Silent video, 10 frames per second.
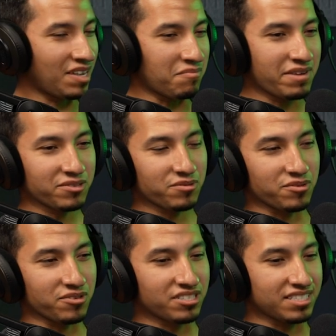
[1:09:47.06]
It matched with
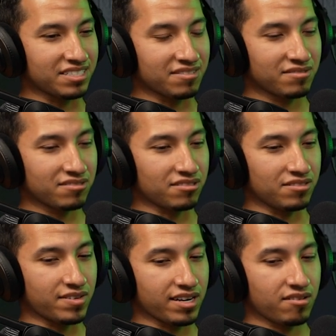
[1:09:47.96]
their shit. So
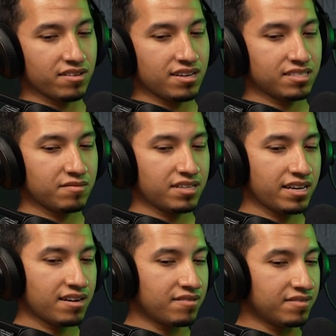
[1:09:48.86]
they're like, oh yeah, it's a day
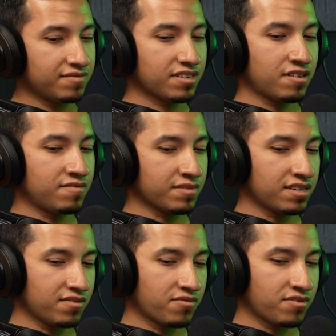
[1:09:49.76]
out. Coming from
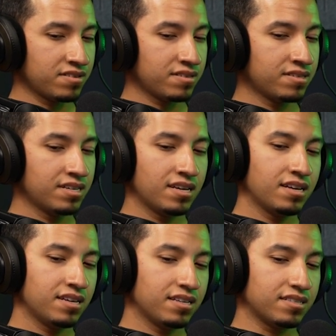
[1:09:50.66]
California.
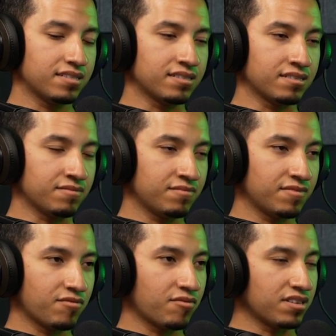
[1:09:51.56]
Be
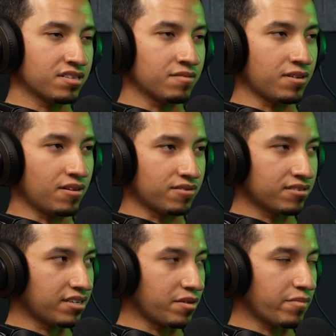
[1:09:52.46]

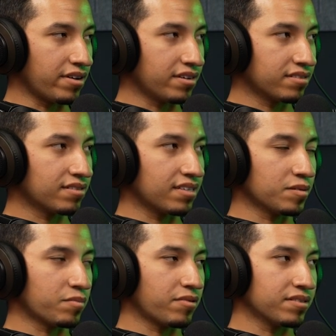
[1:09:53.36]
$40 at your price, at
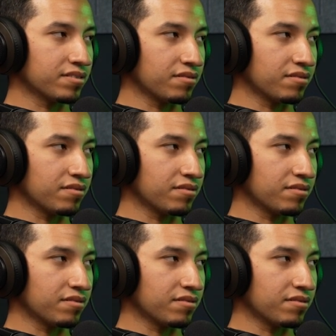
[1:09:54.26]
list price.